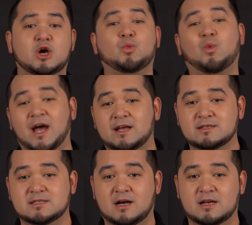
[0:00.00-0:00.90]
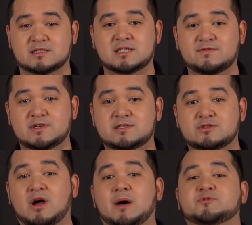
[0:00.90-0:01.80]
wireless connectivity
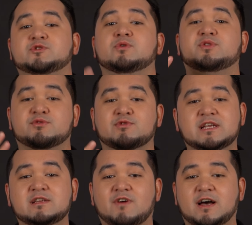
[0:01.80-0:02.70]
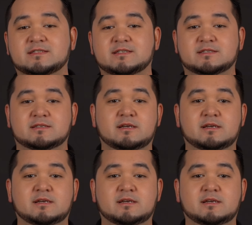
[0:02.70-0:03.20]
to up to 3 devices.